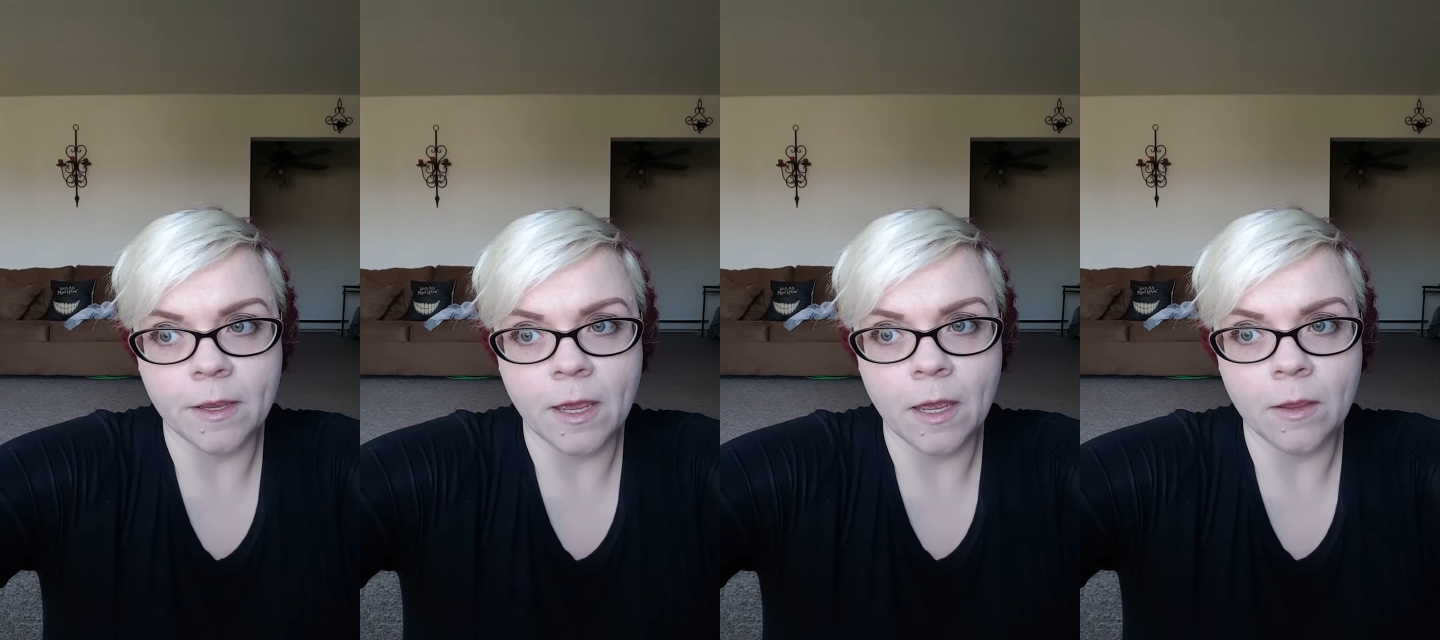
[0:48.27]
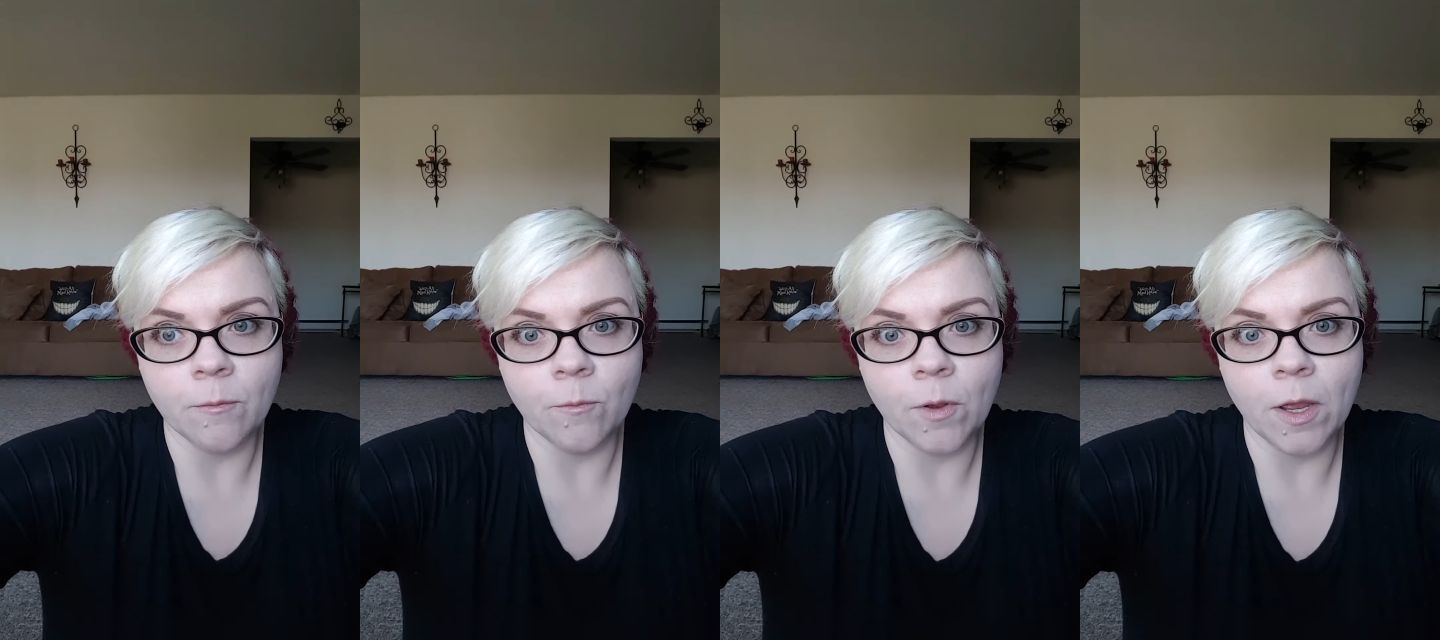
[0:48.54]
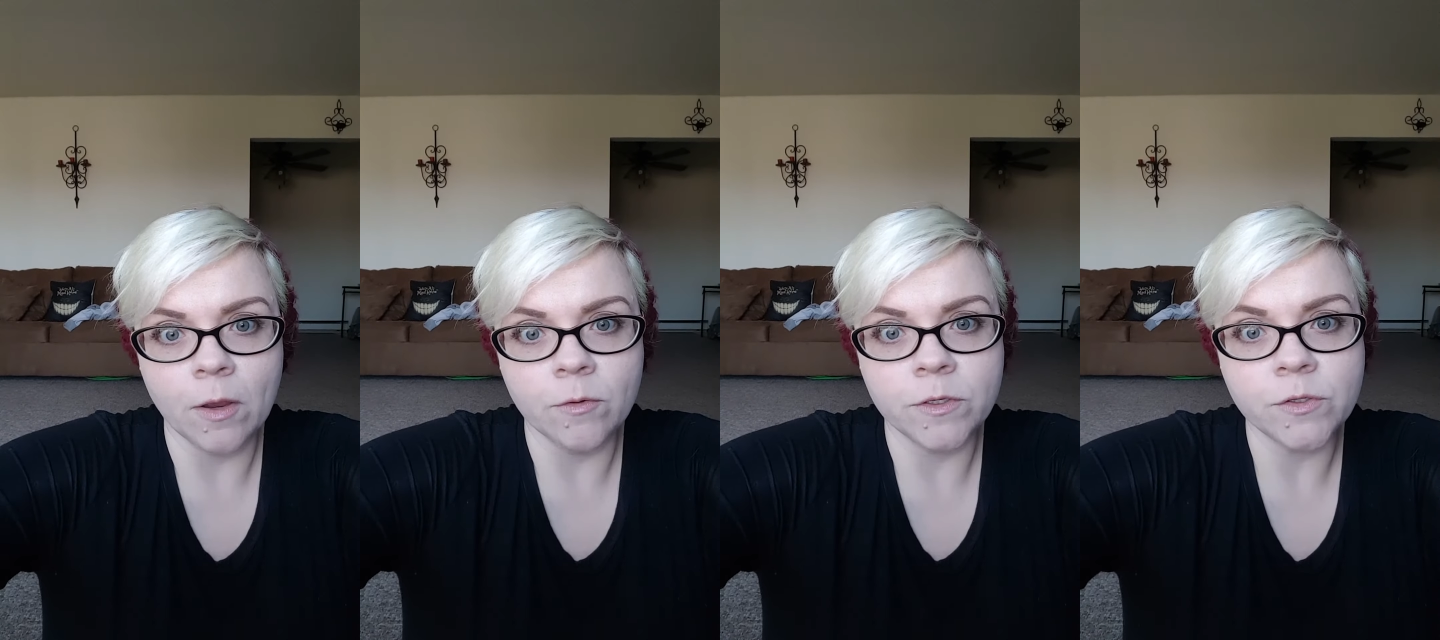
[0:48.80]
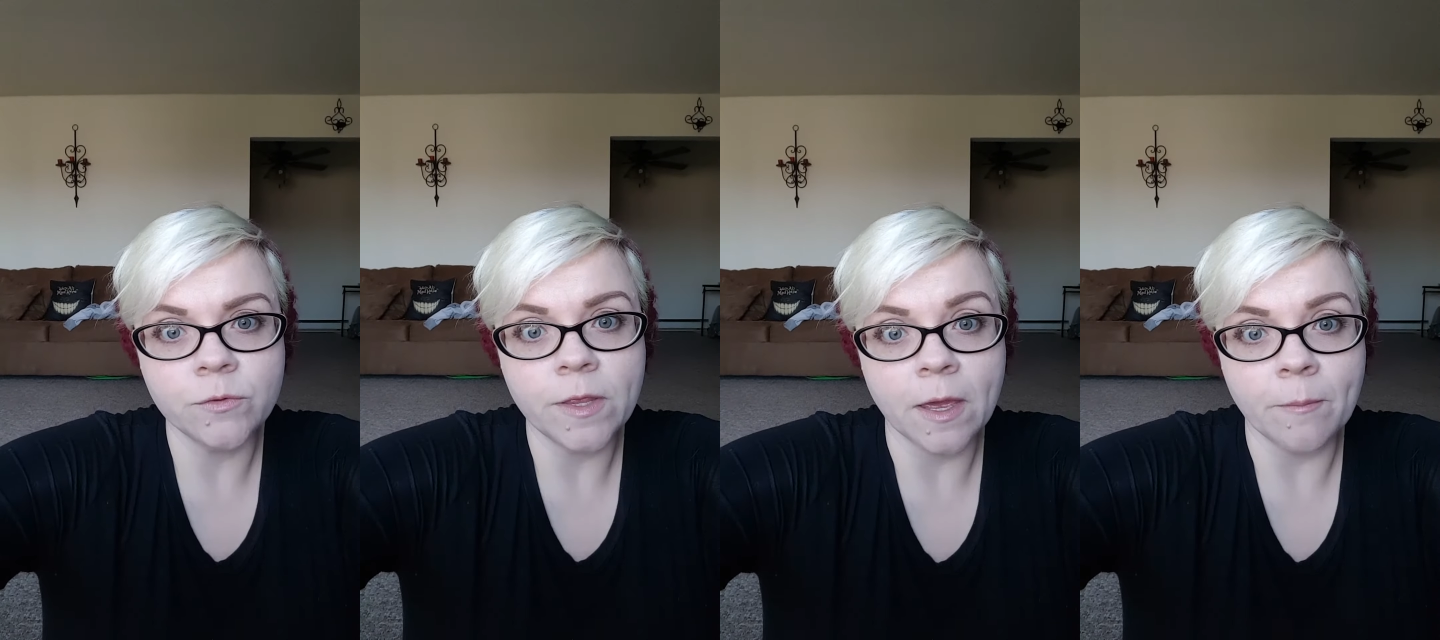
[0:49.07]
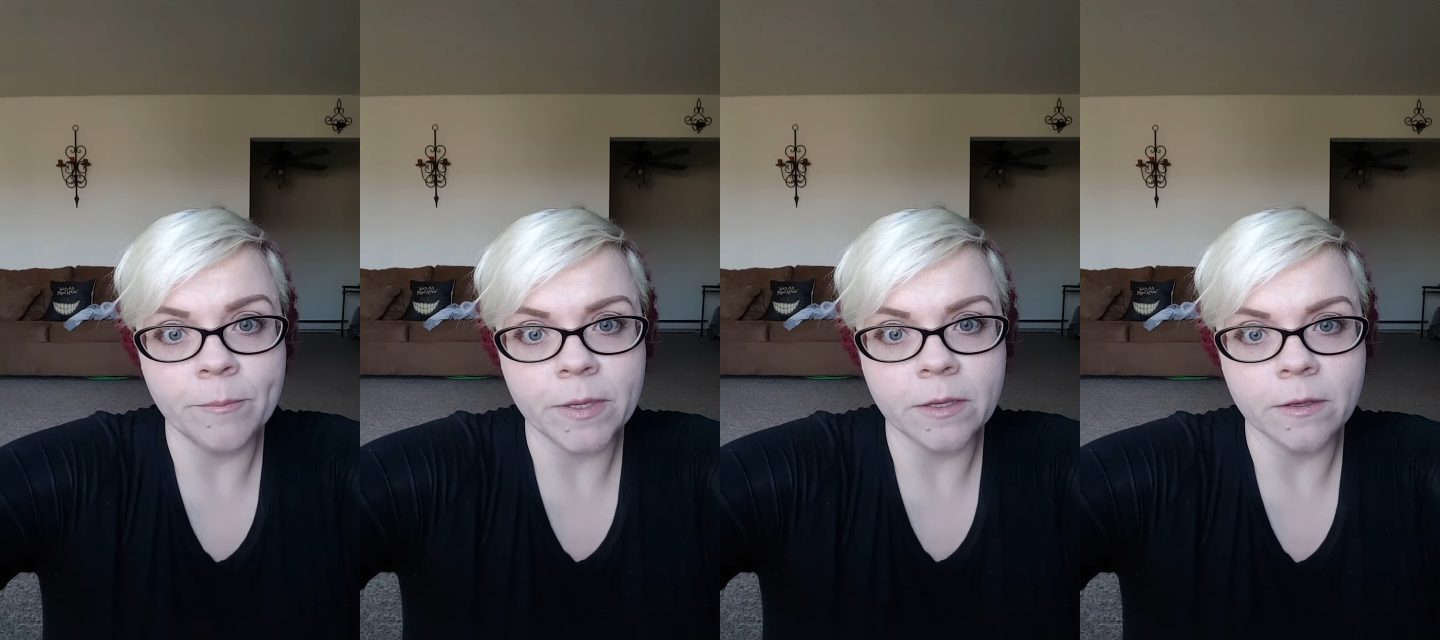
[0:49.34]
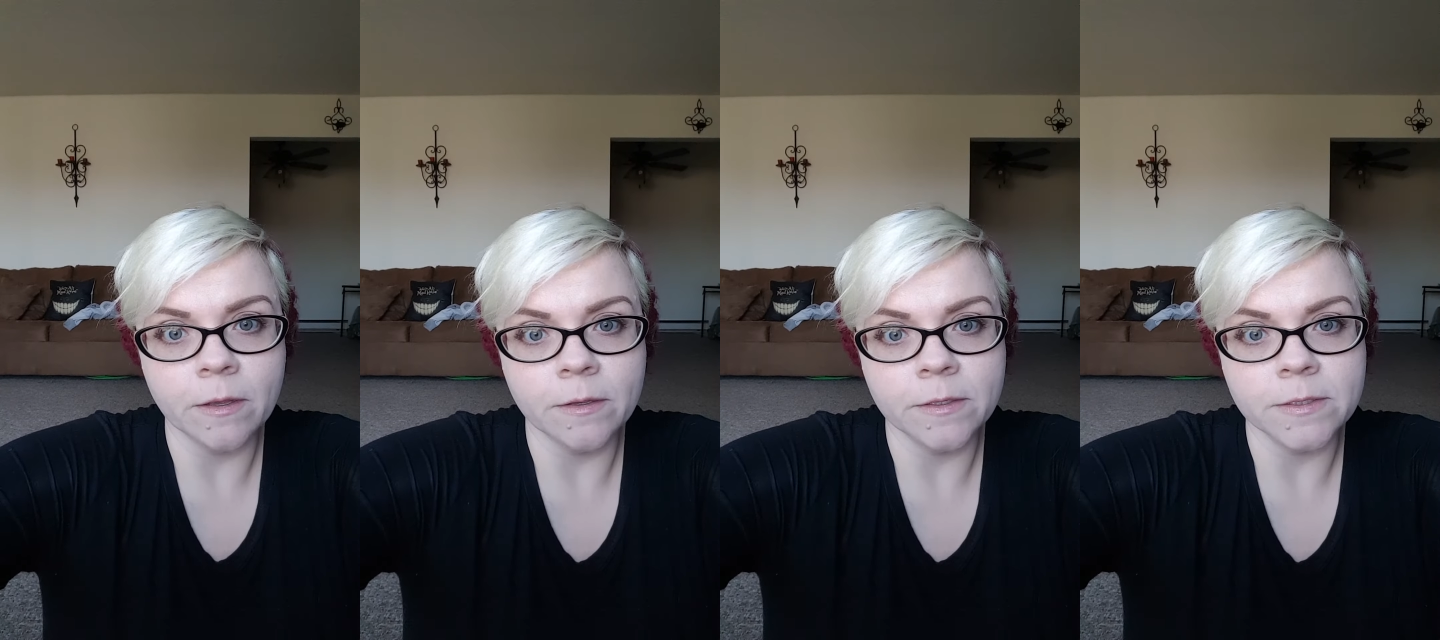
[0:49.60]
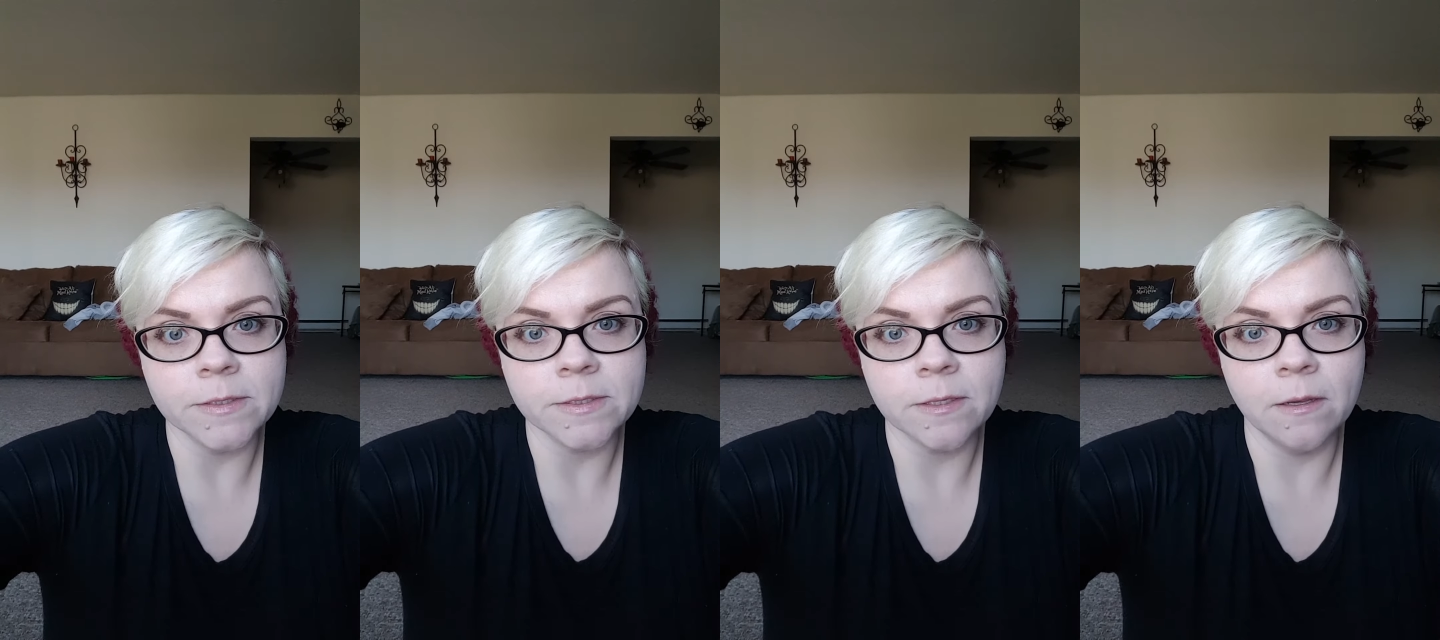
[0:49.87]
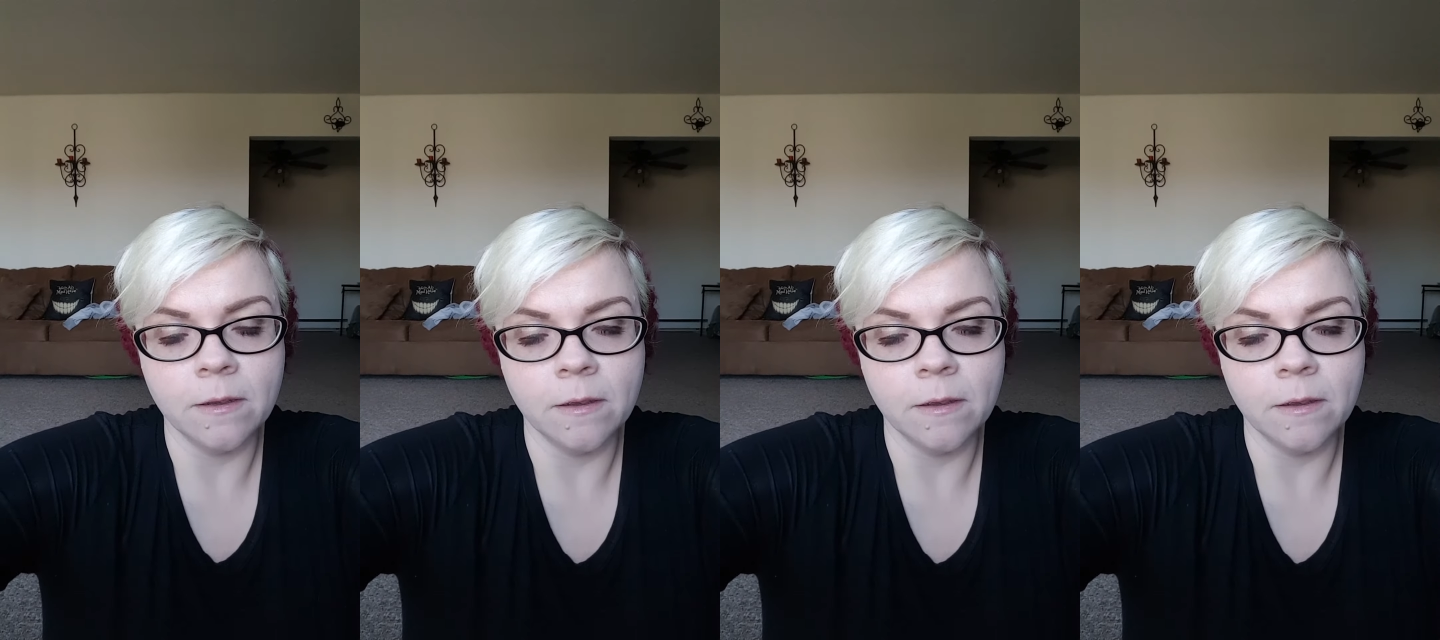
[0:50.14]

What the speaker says: I do that because